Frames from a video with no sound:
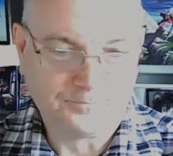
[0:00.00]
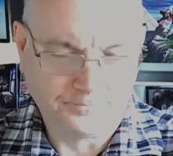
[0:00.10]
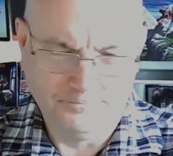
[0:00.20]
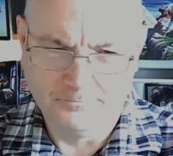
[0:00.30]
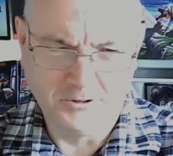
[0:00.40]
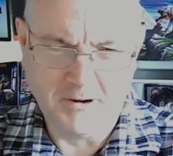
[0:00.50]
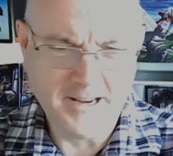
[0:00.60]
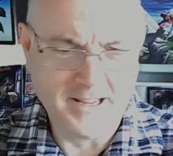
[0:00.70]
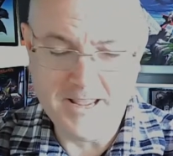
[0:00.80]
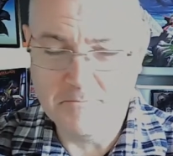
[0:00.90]
Great
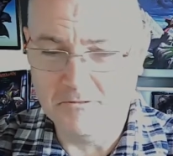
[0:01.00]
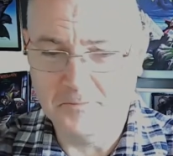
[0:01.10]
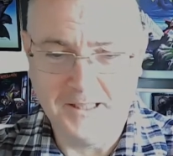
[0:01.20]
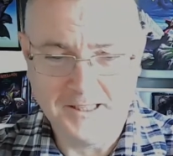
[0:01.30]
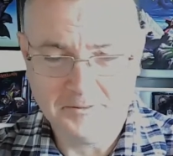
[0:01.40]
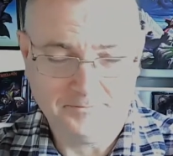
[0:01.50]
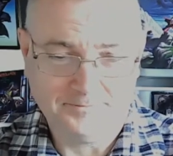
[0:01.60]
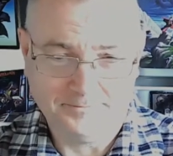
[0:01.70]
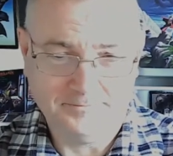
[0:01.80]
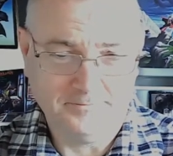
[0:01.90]
keyboard player.
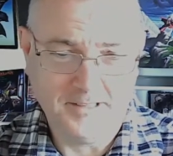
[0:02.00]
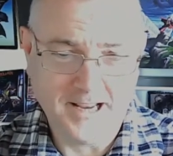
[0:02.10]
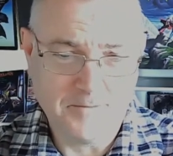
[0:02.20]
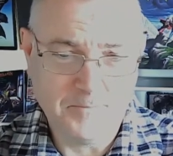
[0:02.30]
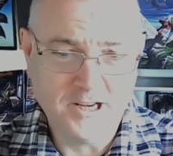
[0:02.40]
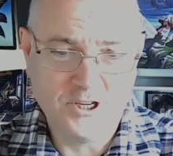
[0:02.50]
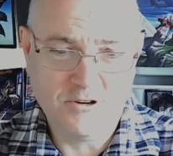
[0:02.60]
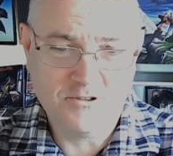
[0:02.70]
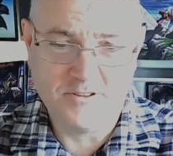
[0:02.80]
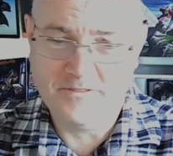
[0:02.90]
He had big
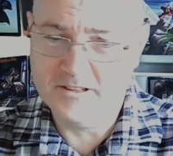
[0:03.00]
shoes to fill.